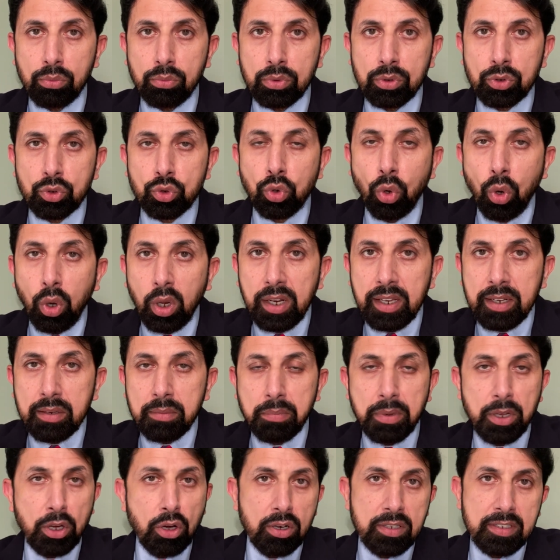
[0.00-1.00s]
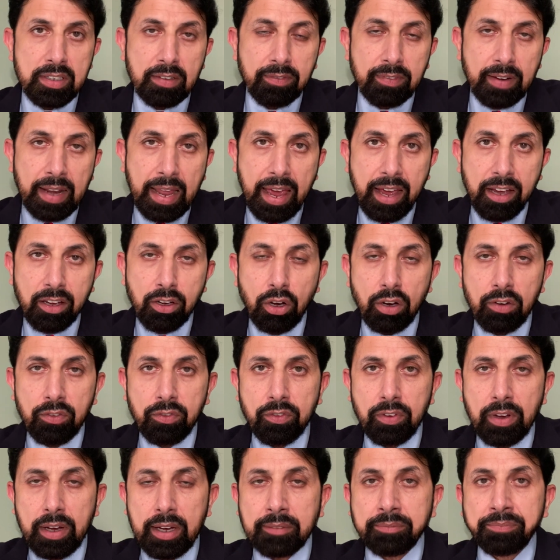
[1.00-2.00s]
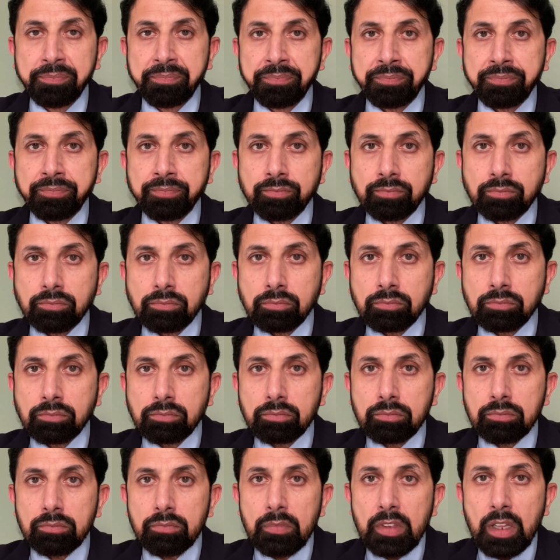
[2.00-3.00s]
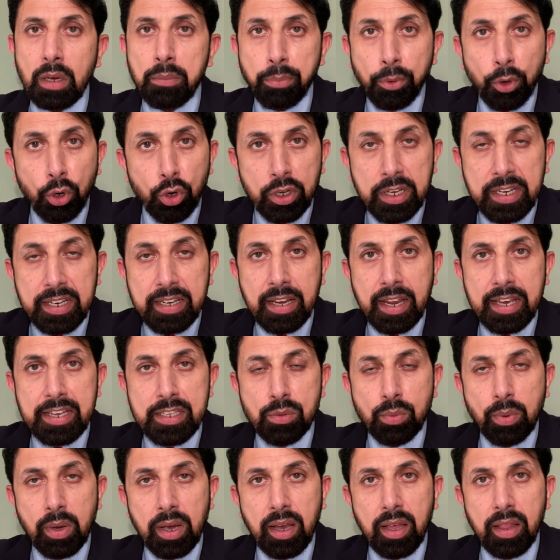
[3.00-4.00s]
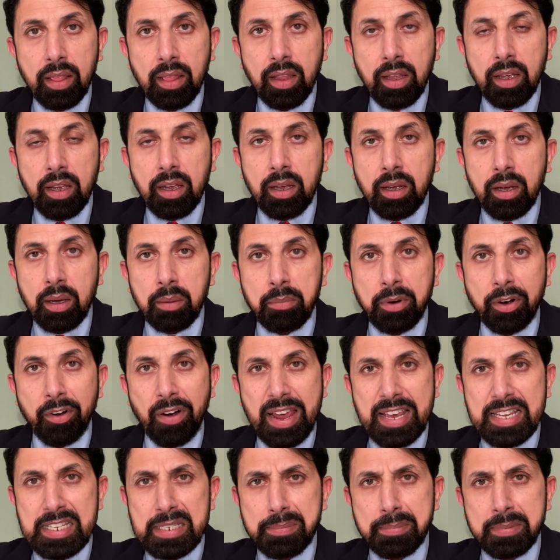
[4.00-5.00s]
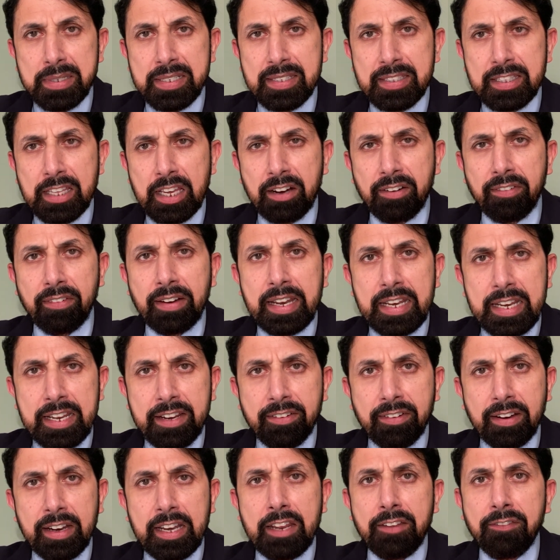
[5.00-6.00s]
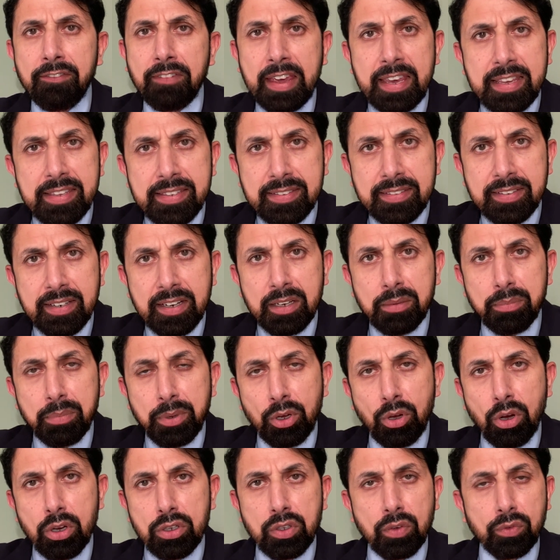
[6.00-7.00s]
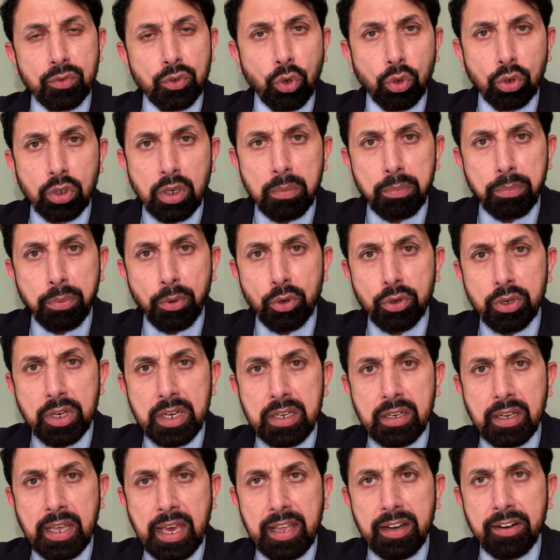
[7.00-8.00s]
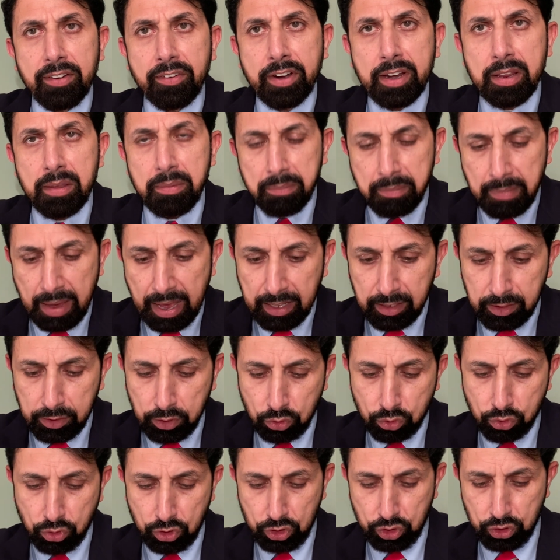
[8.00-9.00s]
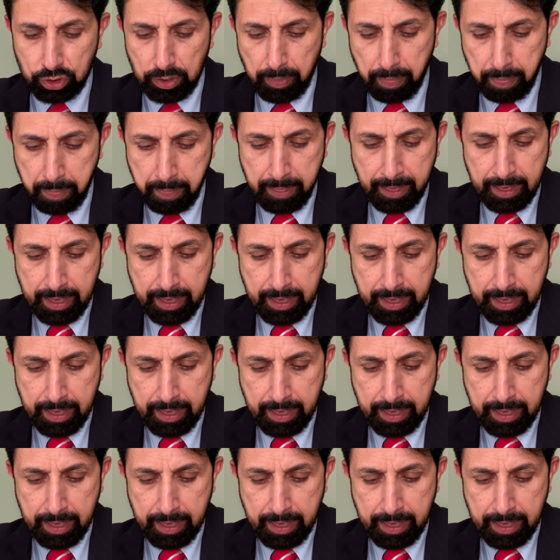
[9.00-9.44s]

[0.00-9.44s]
swollen because of lack of protein as well. Marasmus, they're really wasted because of total protein calorie malnutrition.